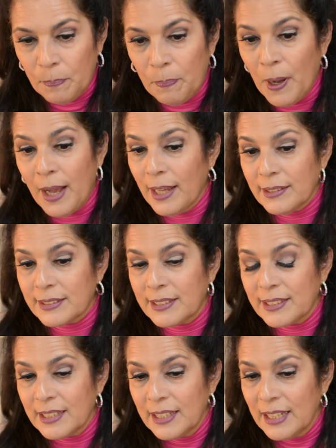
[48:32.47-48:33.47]
But
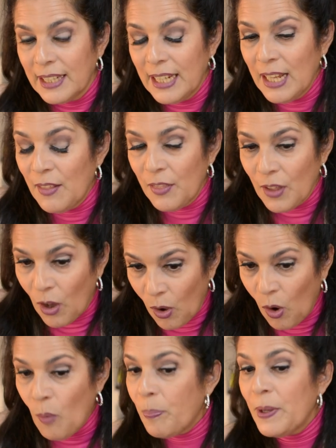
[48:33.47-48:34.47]
in the
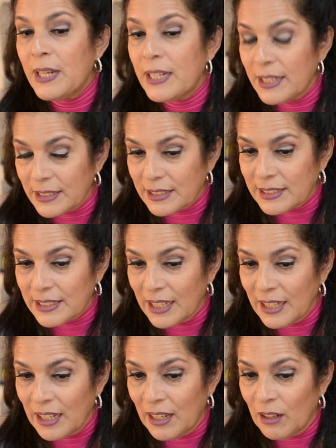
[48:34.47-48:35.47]
openness
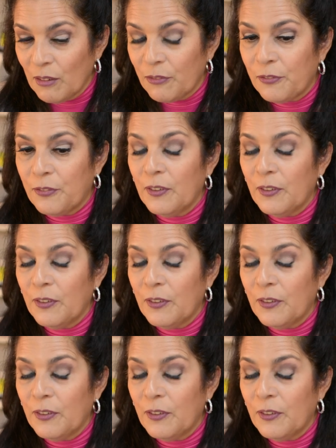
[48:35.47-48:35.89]
of